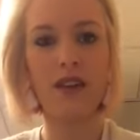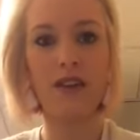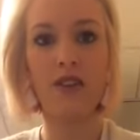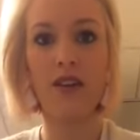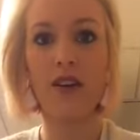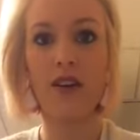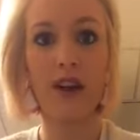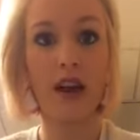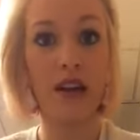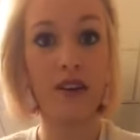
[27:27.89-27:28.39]

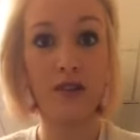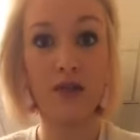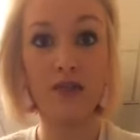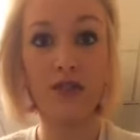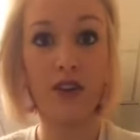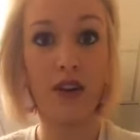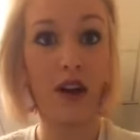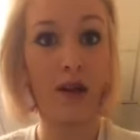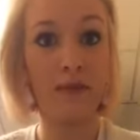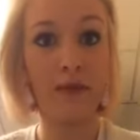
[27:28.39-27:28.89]
Y'all, I told
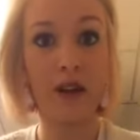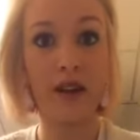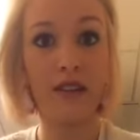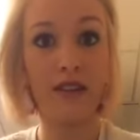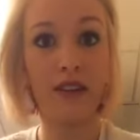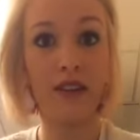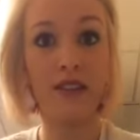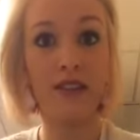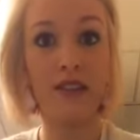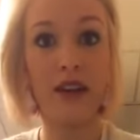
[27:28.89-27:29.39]
y'all I'm not even
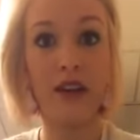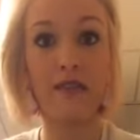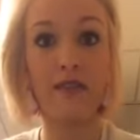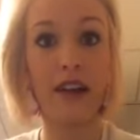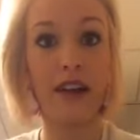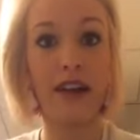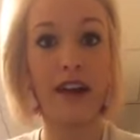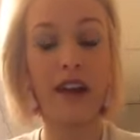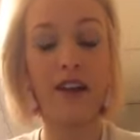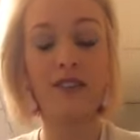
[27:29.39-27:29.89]
in town
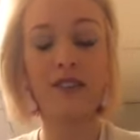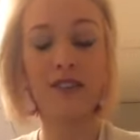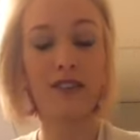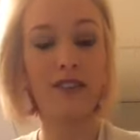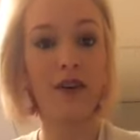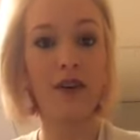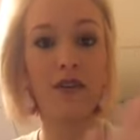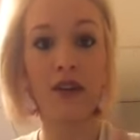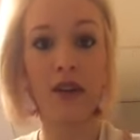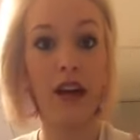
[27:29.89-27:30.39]
right now,
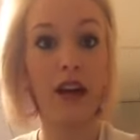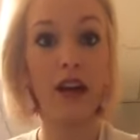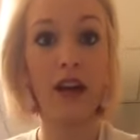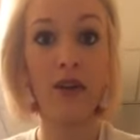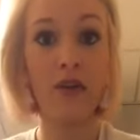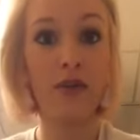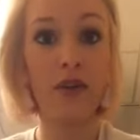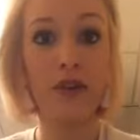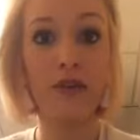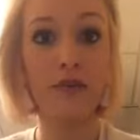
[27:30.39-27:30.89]
so
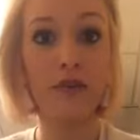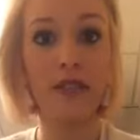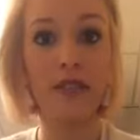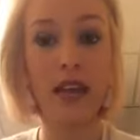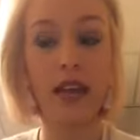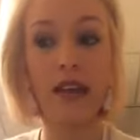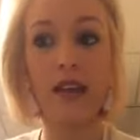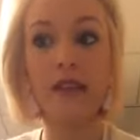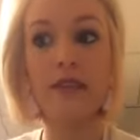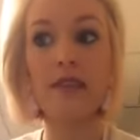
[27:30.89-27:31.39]
who knows what
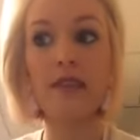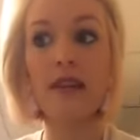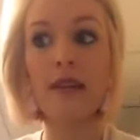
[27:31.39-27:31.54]
day it is.